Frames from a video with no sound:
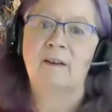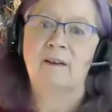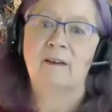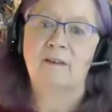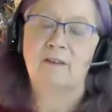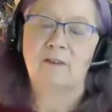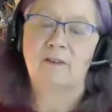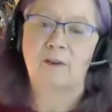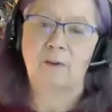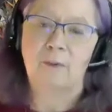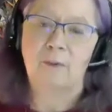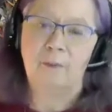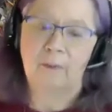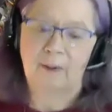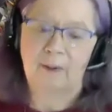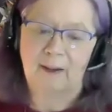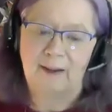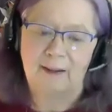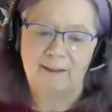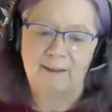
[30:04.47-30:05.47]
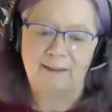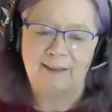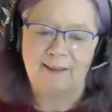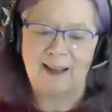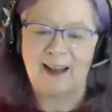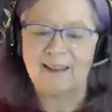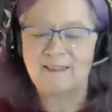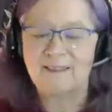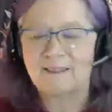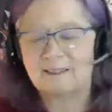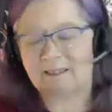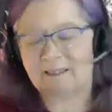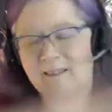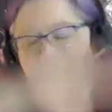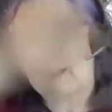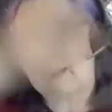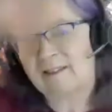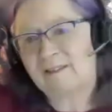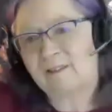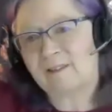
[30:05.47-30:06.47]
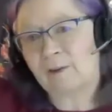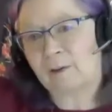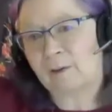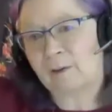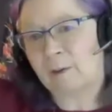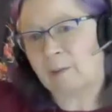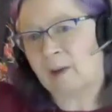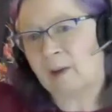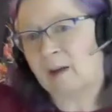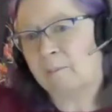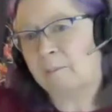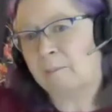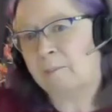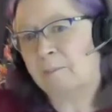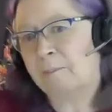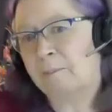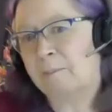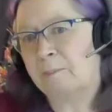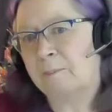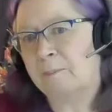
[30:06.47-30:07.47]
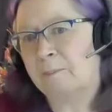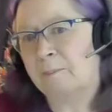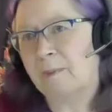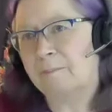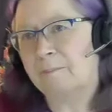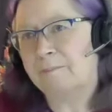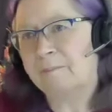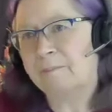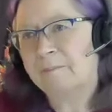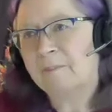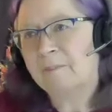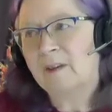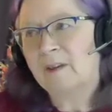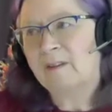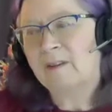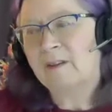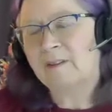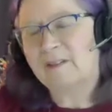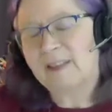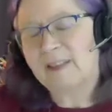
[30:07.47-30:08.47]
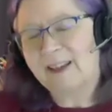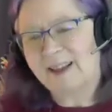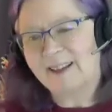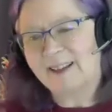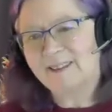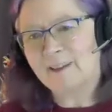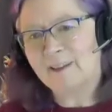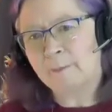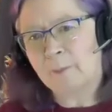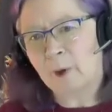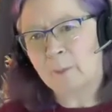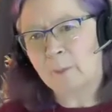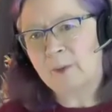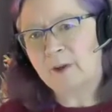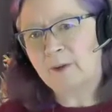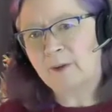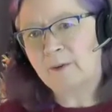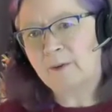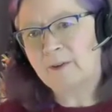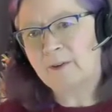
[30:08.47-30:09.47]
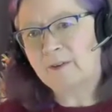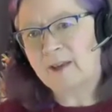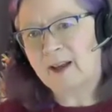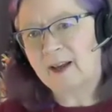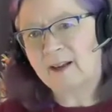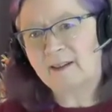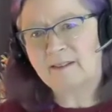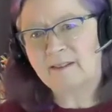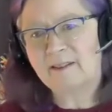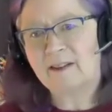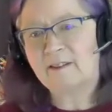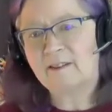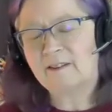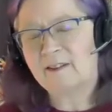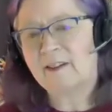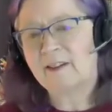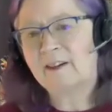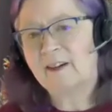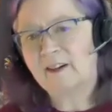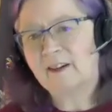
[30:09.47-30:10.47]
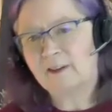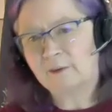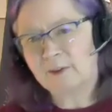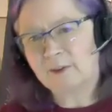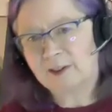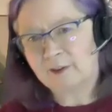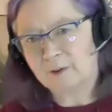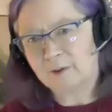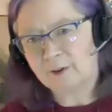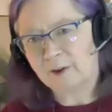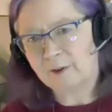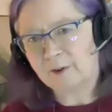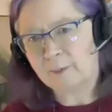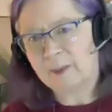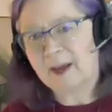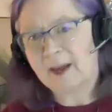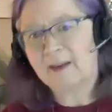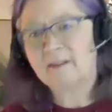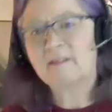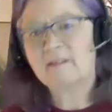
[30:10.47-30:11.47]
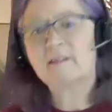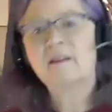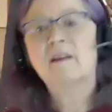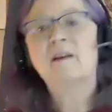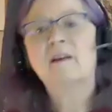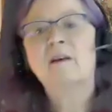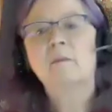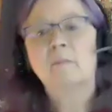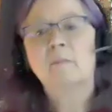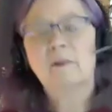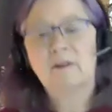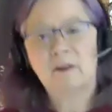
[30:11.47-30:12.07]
So that's sort of there's the in the moment use of the Alexander technique to reach for those pots, but there